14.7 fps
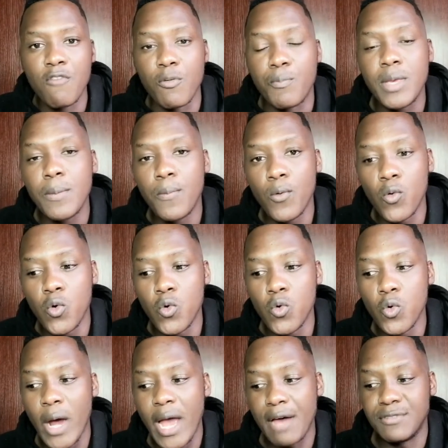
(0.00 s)
for people
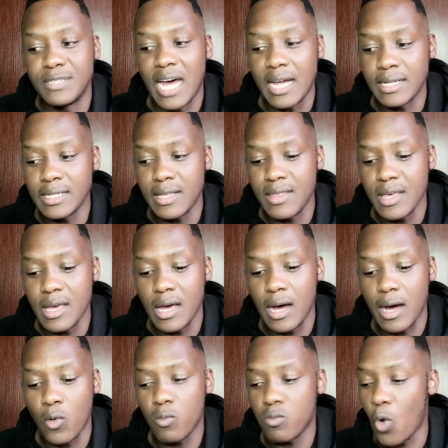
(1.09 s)
who have done
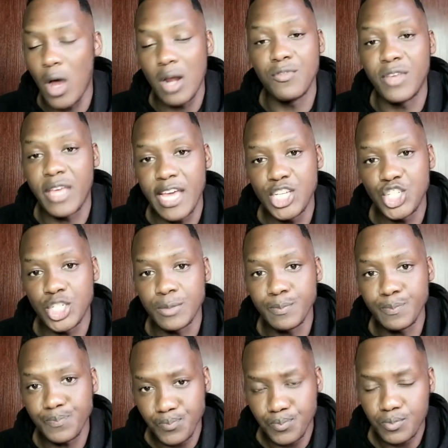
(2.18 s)
their
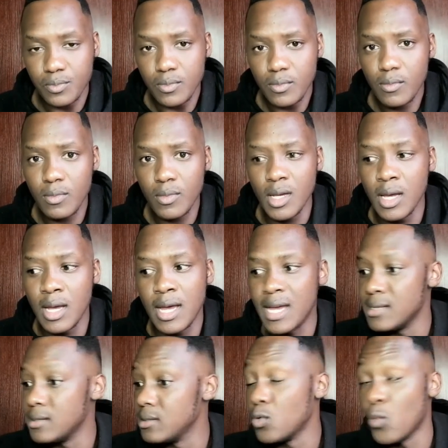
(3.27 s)
qualification
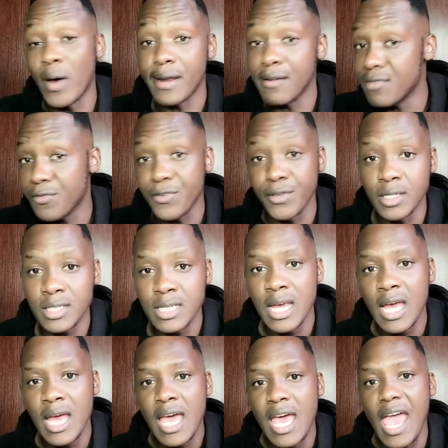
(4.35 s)
and in whatever field,
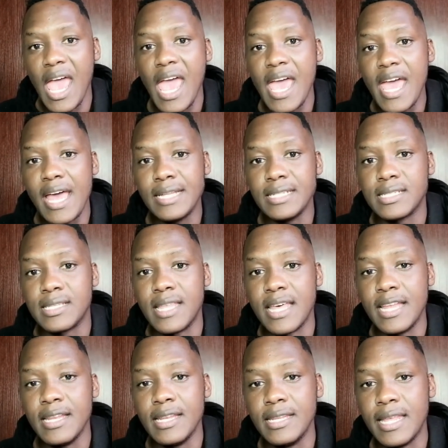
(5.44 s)
and
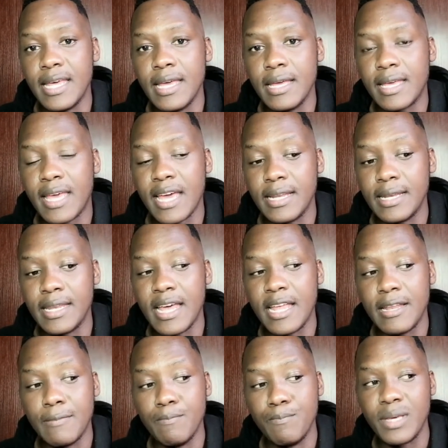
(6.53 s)
then they can
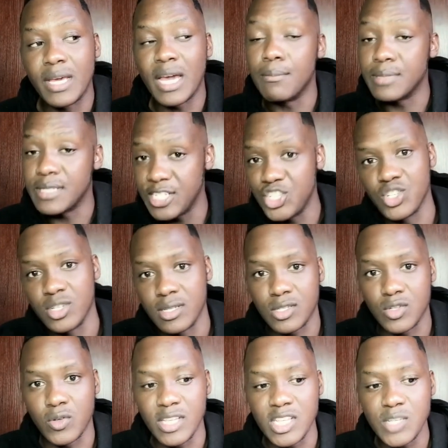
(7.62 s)
then become teachers.
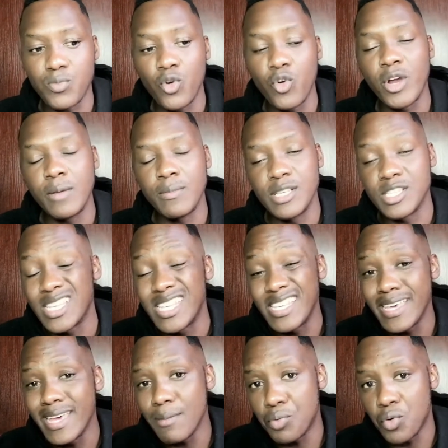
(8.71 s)
So this program is a
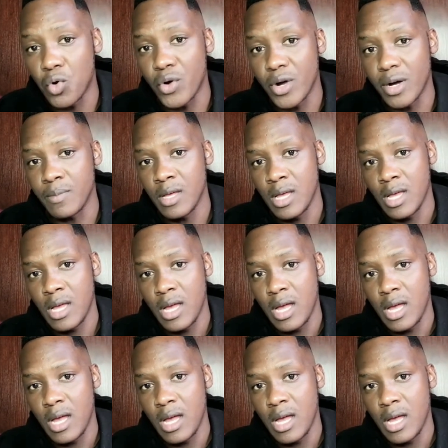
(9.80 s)
year program.